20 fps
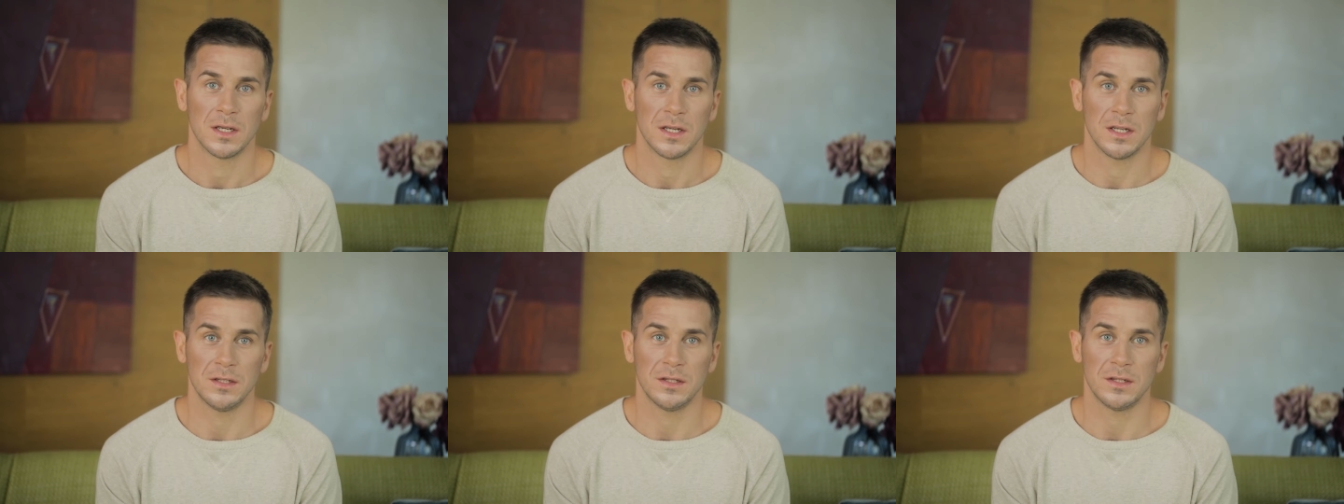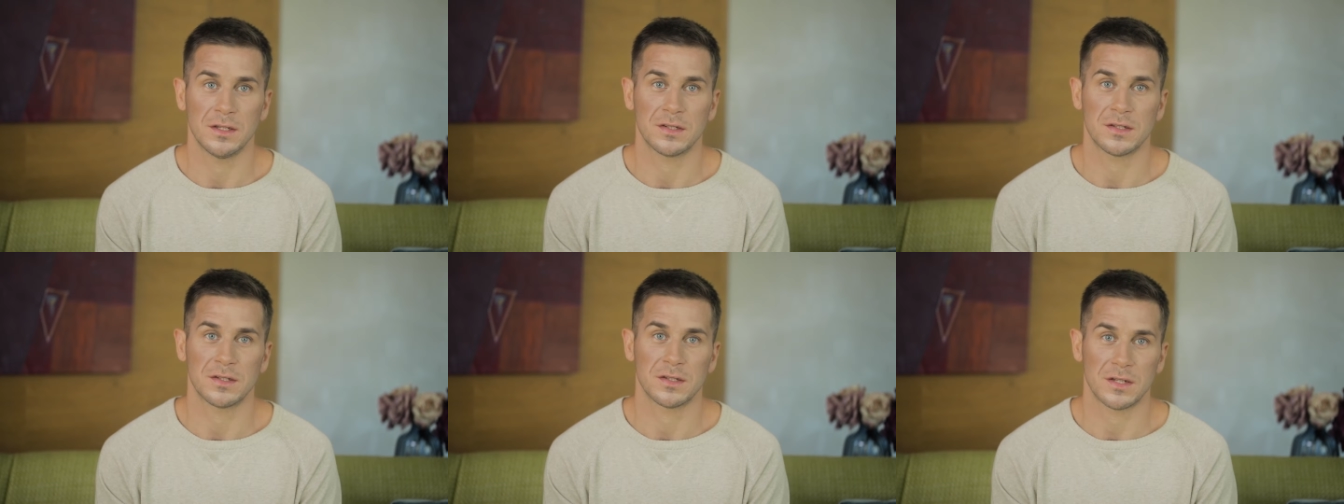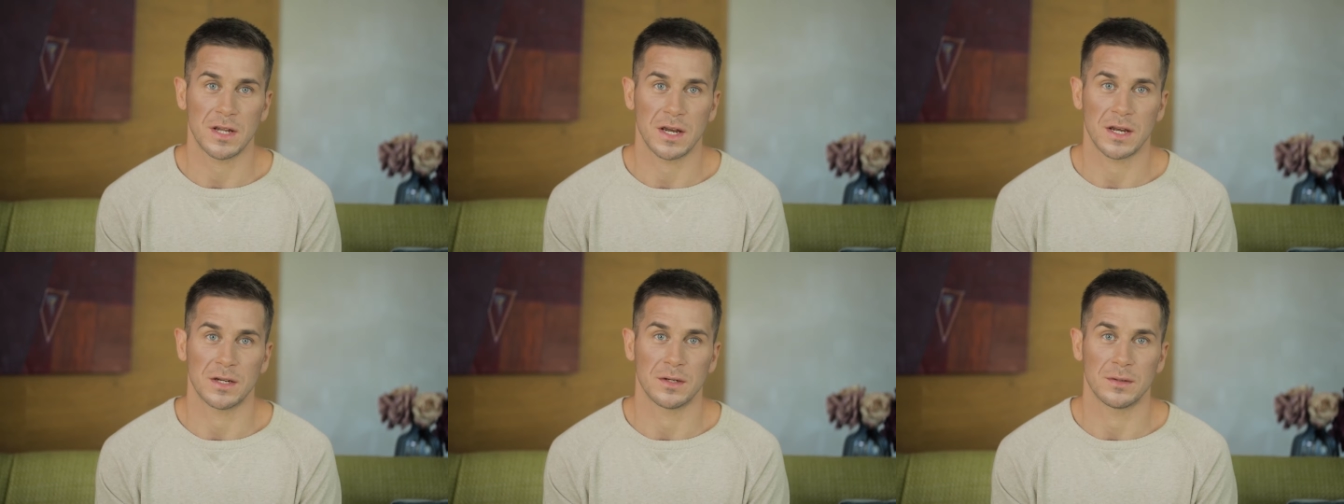In this
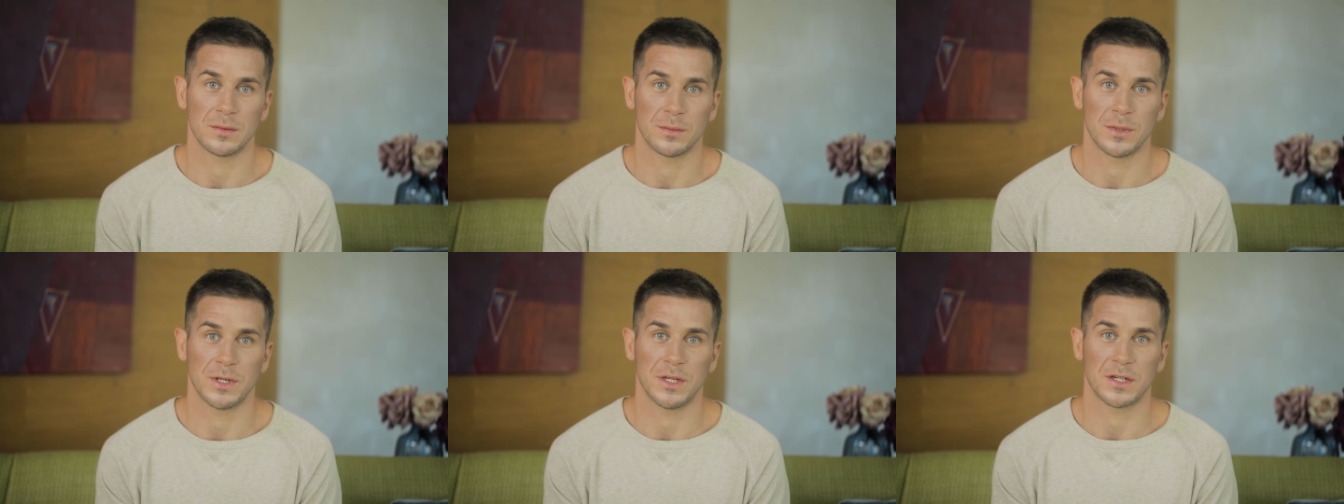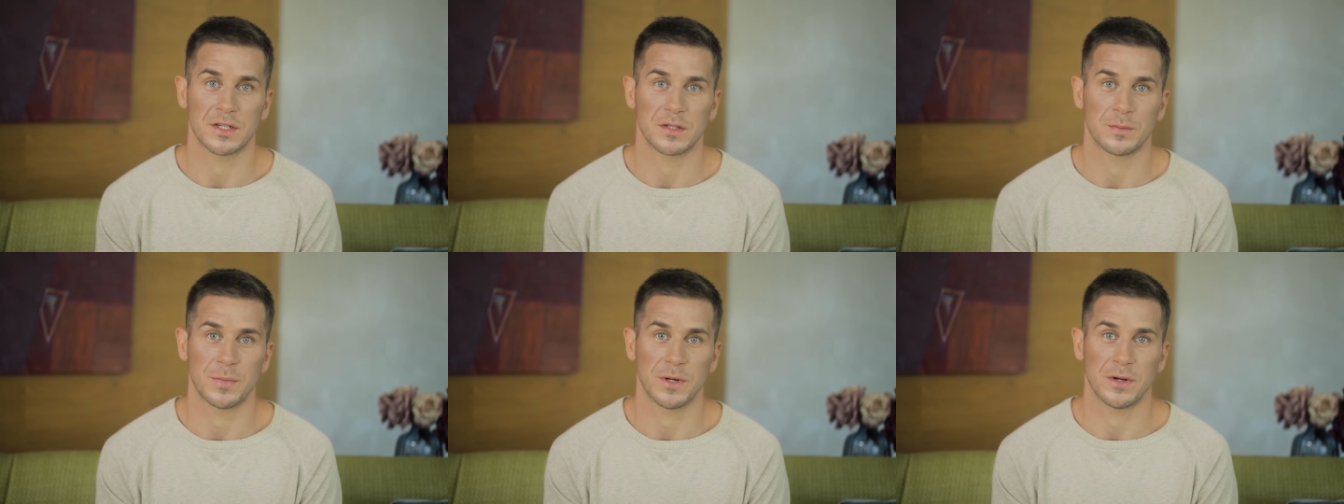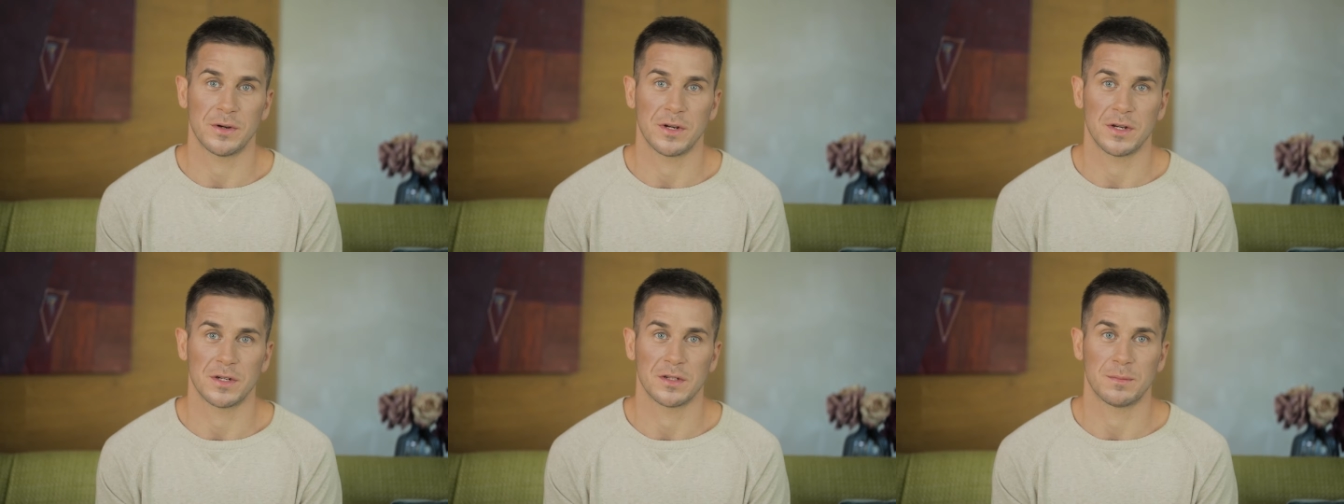state, we
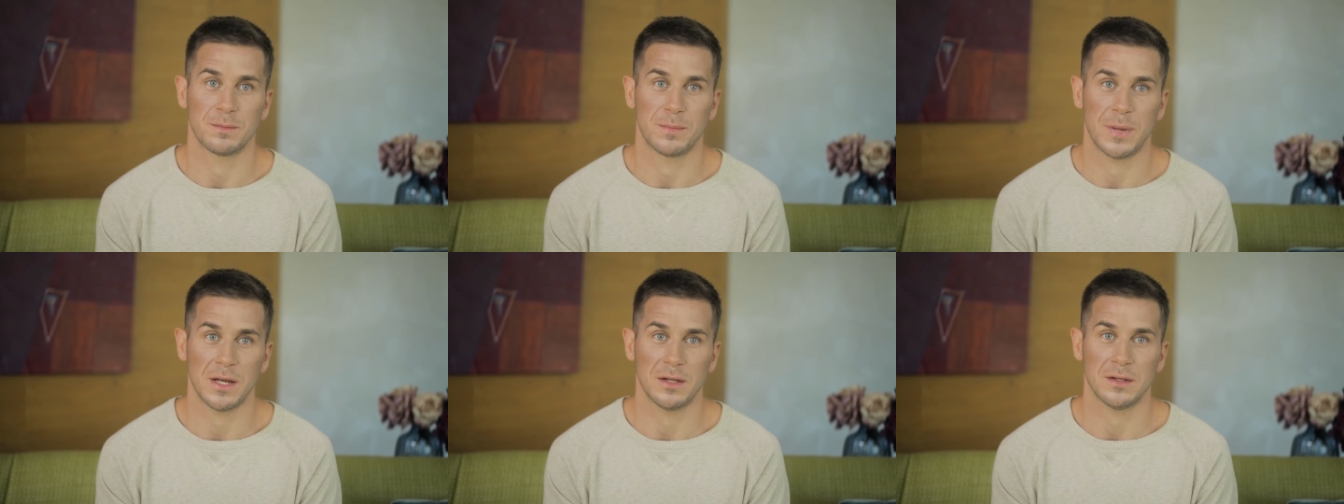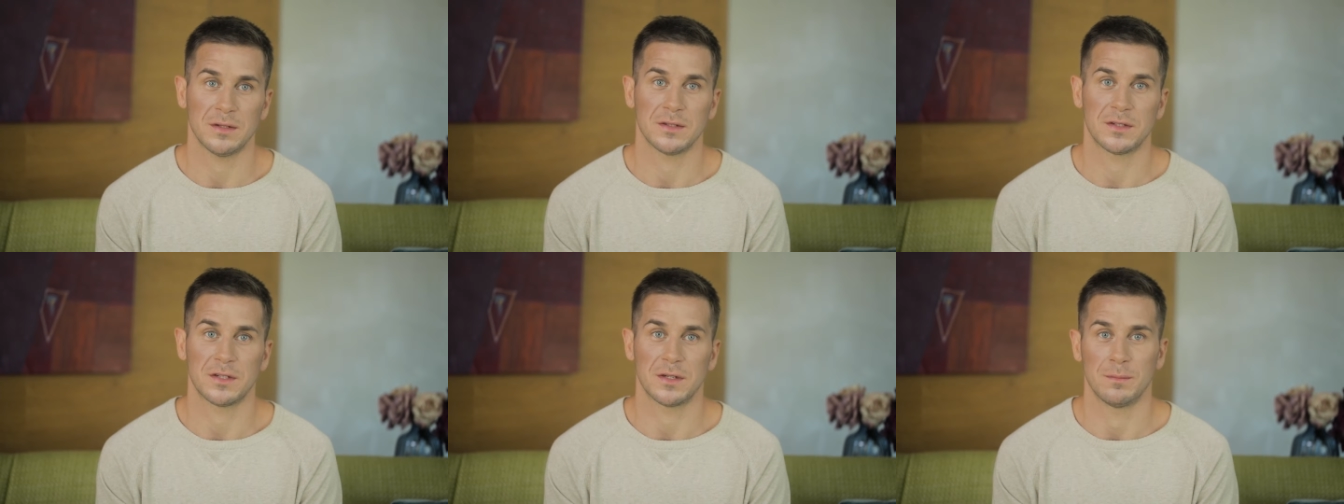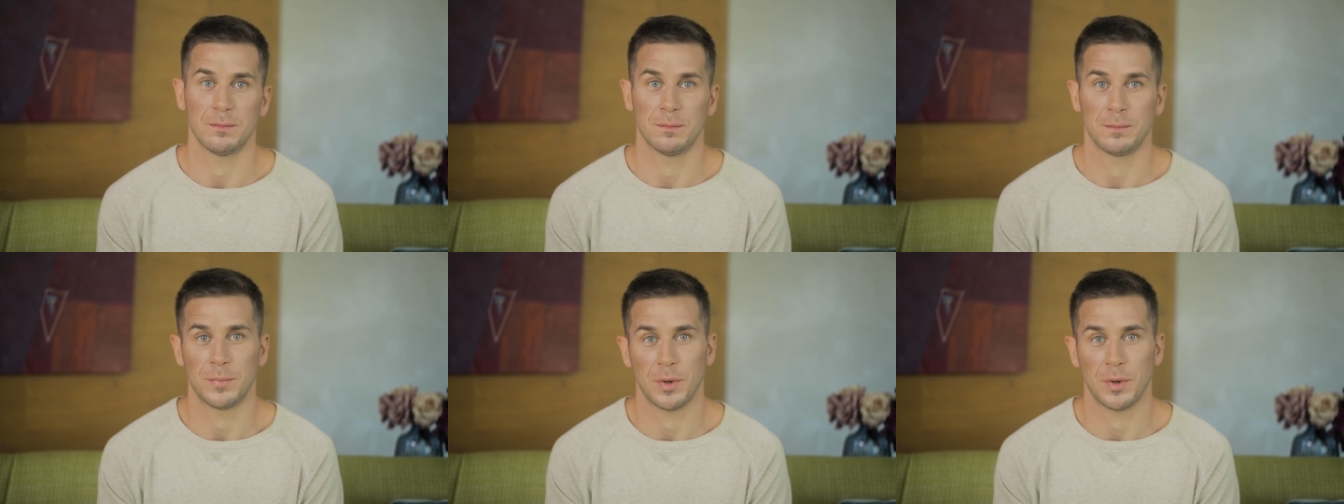experience balance in